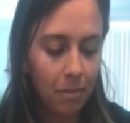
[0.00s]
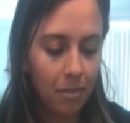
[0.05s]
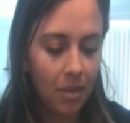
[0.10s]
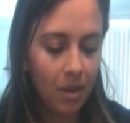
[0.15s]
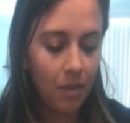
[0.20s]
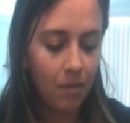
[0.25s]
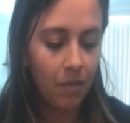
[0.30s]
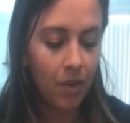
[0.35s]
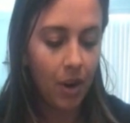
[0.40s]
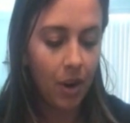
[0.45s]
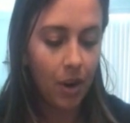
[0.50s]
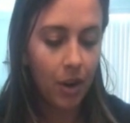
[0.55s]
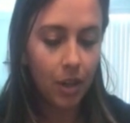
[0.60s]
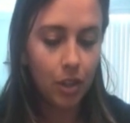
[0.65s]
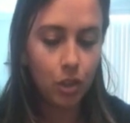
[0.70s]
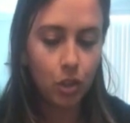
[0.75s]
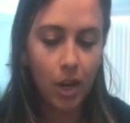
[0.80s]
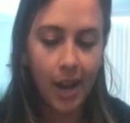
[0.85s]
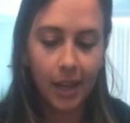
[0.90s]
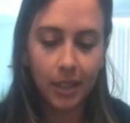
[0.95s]
Very
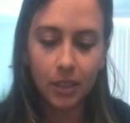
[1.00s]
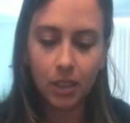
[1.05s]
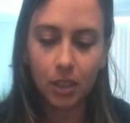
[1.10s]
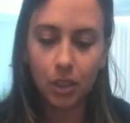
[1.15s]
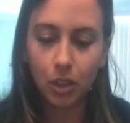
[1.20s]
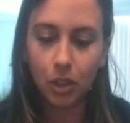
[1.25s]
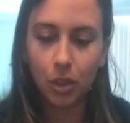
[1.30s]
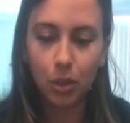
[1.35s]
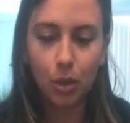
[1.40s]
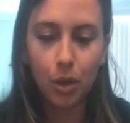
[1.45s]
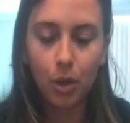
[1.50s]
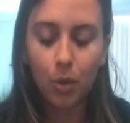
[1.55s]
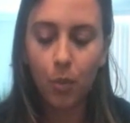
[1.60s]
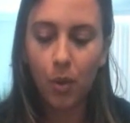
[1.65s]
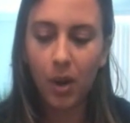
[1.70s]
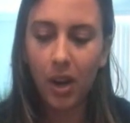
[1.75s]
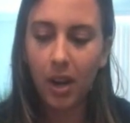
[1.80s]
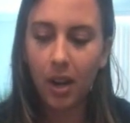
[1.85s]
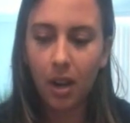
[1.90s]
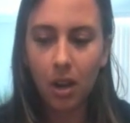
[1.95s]
attracted to. They're
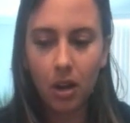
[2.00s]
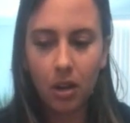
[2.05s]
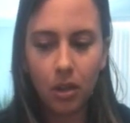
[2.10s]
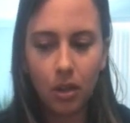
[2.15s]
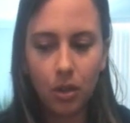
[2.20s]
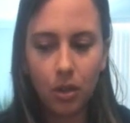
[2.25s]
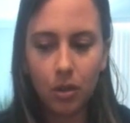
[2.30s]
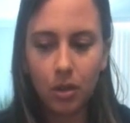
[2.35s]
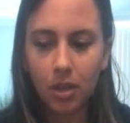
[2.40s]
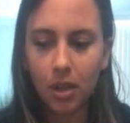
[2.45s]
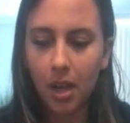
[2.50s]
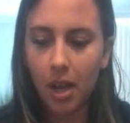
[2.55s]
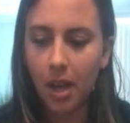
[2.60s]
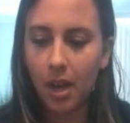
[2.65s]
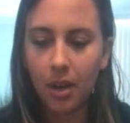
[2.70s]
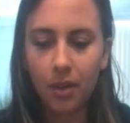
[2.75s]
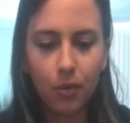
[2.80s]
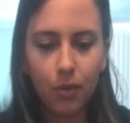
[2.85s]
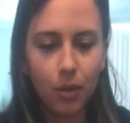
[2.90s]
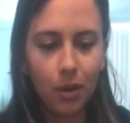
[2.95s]
waiting on you to
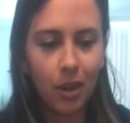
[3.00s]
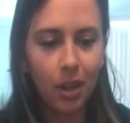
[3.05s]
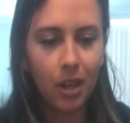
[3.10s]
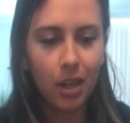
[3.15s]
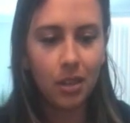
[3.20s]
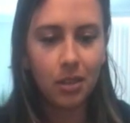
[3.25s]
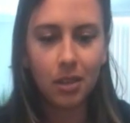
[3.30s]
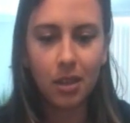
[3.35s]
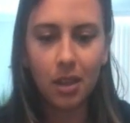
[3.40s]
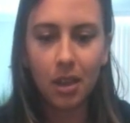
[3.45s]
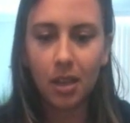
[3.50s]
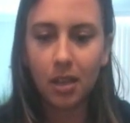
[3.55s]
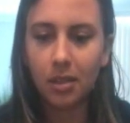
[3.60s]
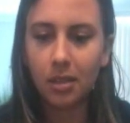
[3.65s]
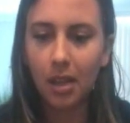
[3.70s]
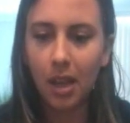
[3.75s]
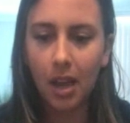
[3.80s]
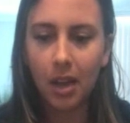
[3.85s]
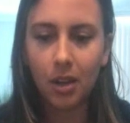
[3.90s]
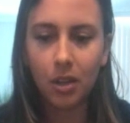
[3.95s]
kind of release this
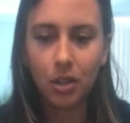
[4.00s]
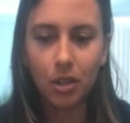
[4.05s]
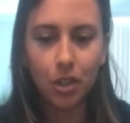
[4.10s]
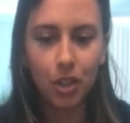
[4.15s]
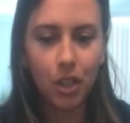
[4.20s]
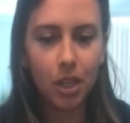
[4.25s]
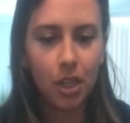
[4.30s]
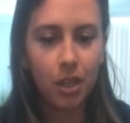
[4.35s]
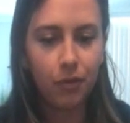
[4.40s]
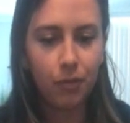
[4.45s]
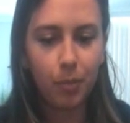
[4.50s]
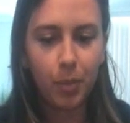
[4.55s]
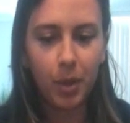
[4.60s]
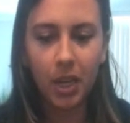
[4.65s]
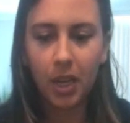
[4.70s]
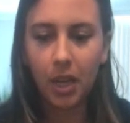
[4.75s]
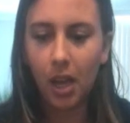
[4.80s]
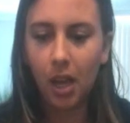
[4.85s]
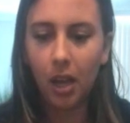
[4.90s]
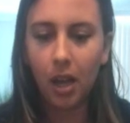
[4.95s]
energy of
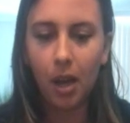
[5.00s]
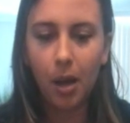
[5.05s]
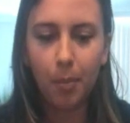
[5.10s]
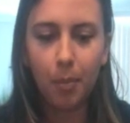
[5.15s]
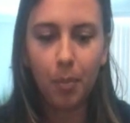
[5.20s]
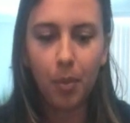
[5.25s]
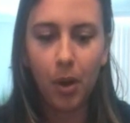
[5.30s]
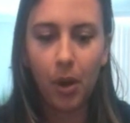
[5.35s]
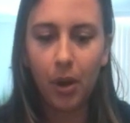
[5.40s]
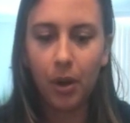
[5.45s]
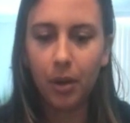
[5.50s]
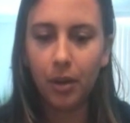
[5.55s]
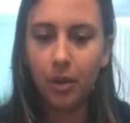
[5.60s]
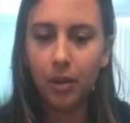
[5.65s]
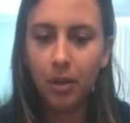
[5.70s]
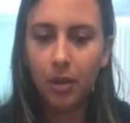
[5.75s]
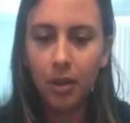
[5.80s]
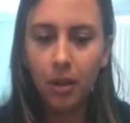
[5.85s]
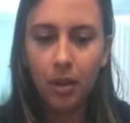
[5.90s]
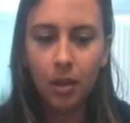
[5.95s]
being hung up on
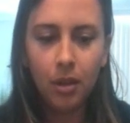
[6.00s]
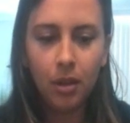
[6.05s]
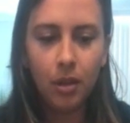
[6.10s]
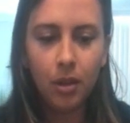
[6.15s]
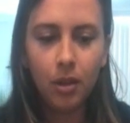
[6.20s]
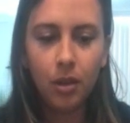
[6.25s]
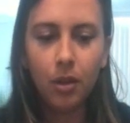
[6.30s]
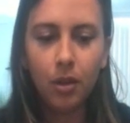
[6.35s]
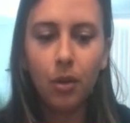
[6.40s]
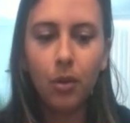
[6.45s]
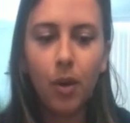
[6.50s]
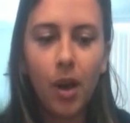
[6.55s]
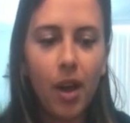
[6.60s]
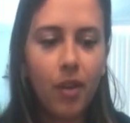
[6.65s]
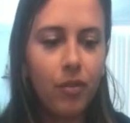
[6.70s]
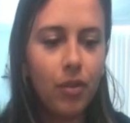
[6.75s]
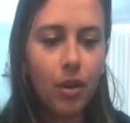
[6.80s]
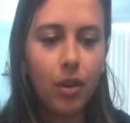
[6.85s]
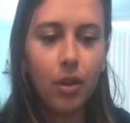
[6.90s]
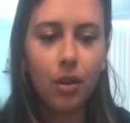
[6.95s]

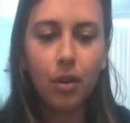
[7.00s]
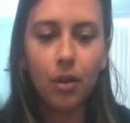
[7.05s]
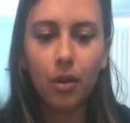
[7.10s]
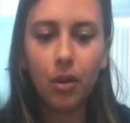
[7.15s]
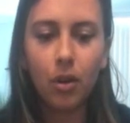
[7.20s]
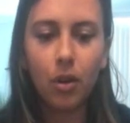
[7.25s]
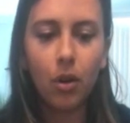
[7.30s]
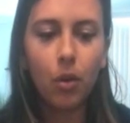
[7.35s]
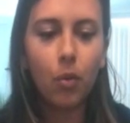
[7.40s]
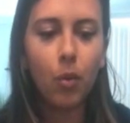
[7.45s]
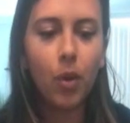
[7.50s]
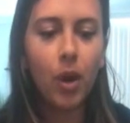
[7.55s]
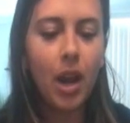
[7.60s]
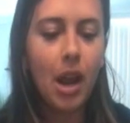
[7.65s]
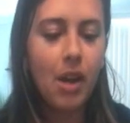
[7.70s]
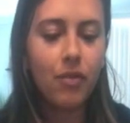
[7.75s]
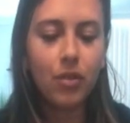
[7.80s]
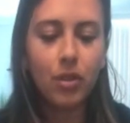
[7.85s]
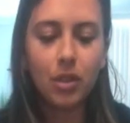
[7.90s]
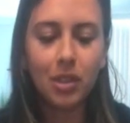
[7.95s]
whoever or
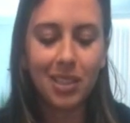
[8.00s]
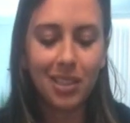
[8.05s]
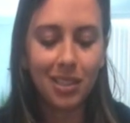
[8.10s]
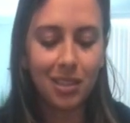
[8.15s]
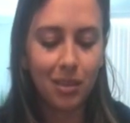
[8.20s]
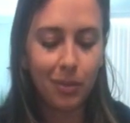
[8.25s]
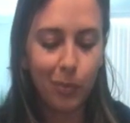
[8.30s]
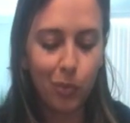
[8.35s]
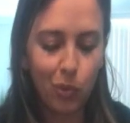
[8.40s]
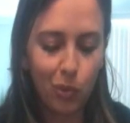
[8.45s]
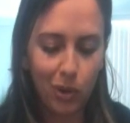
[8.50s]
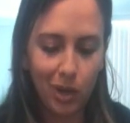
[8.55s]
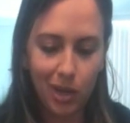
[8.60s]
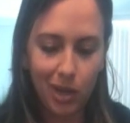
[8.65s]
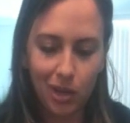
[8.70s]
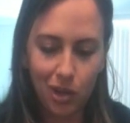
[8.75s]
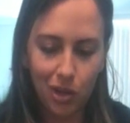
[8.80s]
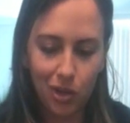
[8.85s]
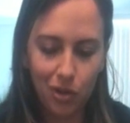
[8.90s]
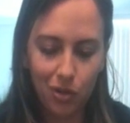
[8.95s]
whatever disappointed
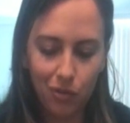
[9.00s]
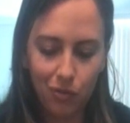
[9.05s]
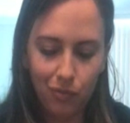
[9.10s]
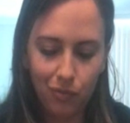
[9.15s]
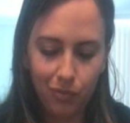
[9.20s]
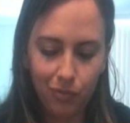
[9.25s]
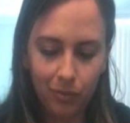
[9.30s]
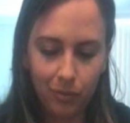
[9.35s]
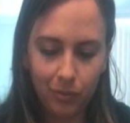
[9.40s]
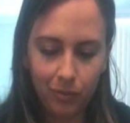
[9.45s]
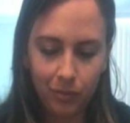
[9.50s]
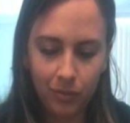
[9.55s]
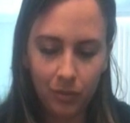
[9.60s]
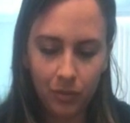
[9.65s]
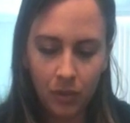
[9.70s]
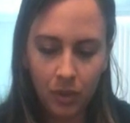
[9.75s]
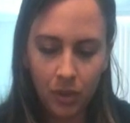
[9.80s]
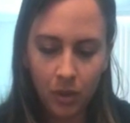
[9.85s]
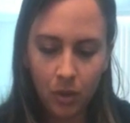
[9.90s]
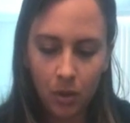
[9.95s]
you.
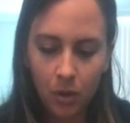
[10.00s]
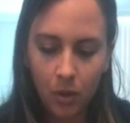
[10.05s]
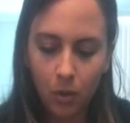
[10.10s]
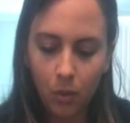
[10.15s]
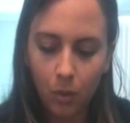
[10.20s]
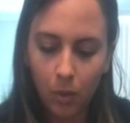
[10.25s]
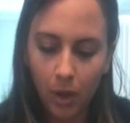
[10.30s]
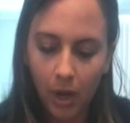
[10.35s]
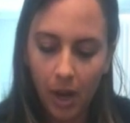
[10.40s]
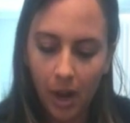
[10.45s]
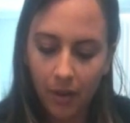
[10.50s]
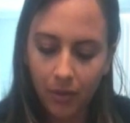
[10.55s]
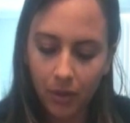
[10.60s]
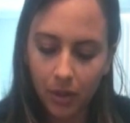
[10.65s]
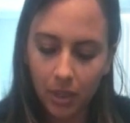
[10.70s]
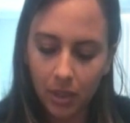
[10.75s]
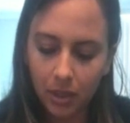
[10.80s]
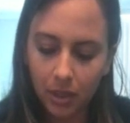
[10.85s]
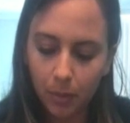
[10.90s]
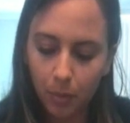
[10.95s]
Whatever
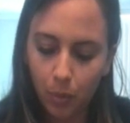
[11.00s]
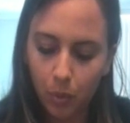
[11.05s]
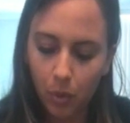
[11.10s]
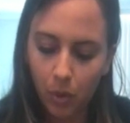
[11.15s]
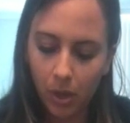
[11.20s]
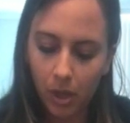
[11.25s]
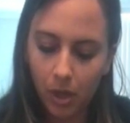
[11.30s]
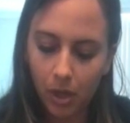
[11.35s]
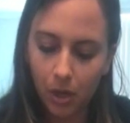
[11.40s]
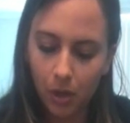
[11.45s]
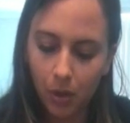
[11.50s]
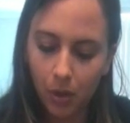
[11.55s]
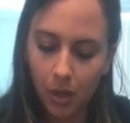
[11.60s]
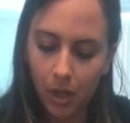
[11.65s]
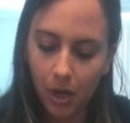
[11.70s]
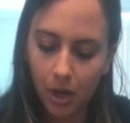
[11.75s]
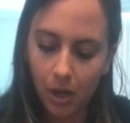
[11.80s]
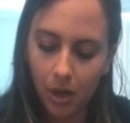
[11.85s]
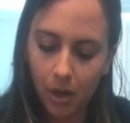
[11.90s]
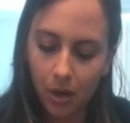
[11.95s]
disappointed you
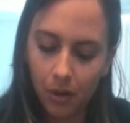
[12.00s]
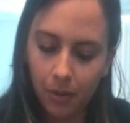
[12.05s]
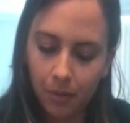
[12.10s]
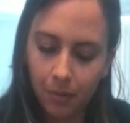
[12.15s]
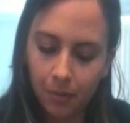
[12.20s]
here.